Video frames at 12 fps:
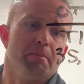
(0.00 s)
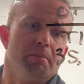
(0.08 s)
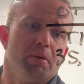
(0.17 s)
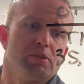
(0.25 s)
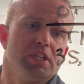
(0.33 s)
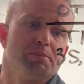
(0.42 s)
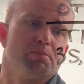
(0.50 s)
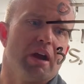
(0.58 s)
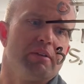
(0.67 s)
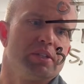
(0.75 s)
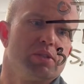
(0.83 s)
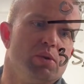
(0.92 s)
most of these
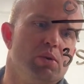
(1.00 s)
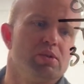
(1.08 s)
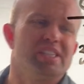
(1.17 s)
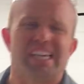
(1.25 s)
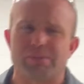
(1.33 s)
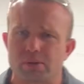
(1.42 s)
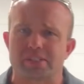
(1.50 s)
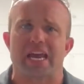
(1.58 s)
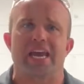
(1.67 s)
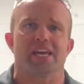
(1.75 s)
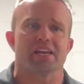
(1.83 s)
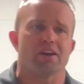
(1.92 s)
private schools, give or
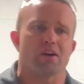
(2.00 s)
take,